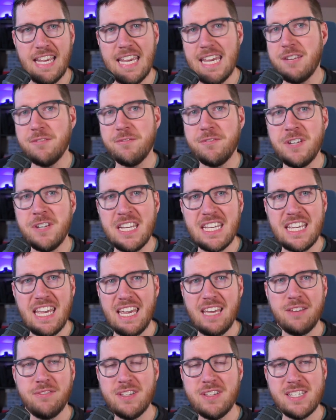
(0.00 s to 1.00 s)
Infinite
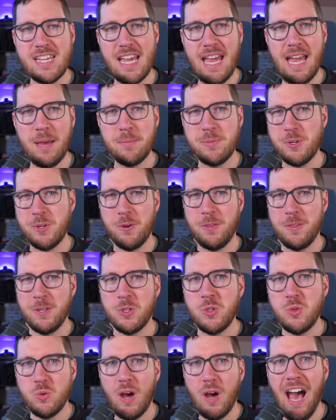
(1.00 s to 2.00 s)
Canvas apps are the
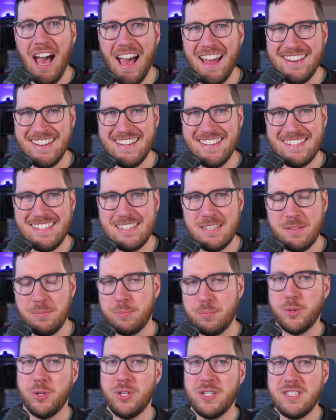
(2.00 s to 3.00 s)
new hotness in
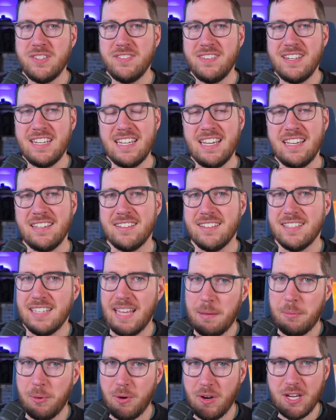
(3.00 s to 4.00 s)
productivity and
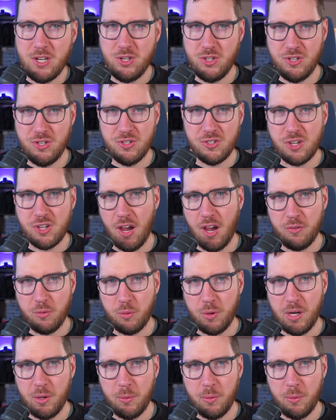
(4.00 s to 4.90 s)
collaboration software.